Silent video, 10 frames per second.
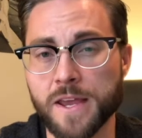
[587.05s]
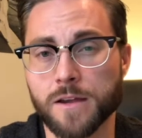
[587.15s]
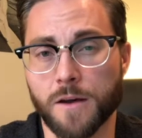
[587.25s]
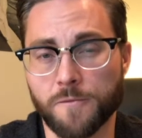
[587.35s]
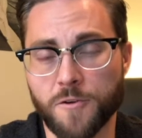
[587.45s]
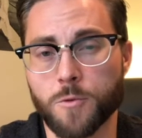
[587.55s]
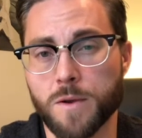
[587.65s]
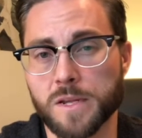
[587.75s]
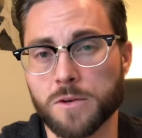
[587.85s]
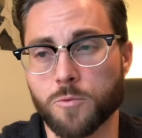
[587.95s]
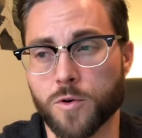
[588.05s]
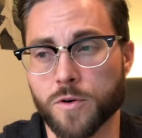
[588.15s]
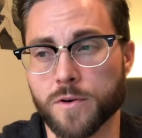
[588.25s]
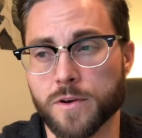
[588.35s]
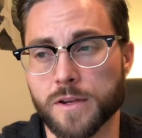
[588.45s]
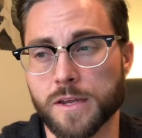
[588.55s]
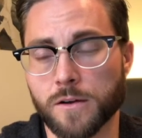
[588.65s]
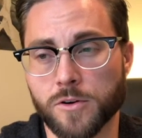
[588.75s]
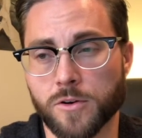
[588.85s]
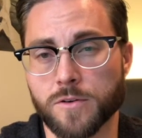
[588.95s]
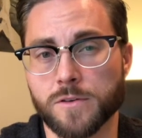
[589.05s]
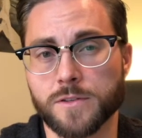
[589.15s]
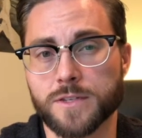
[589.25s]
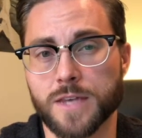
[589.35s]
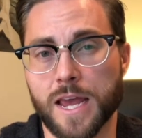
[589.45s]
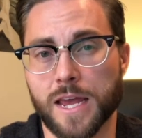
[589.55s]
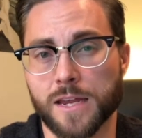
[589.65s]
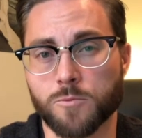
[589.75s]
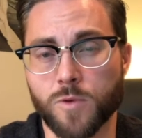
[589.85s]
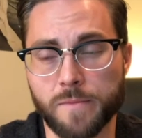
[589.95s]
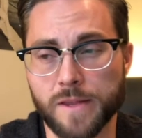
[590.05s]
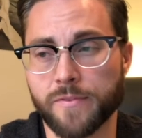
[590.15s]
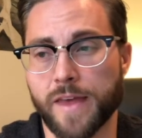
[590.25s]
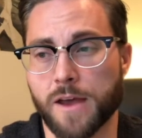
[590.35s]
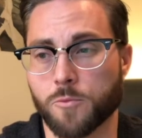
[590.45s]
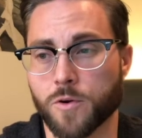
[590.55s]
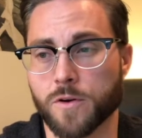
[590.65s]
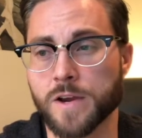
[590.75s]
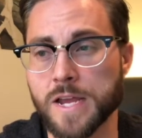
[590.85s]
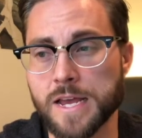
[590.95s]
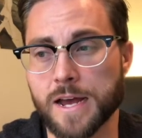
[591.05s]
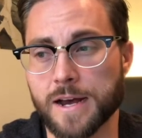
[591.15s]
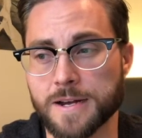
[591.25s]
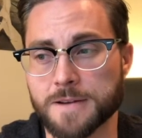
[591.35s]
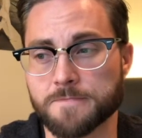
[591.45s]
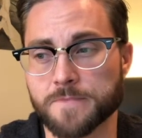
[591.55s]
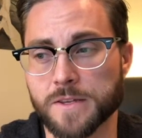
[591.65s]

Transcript: Comfort women were young girls and women that were um,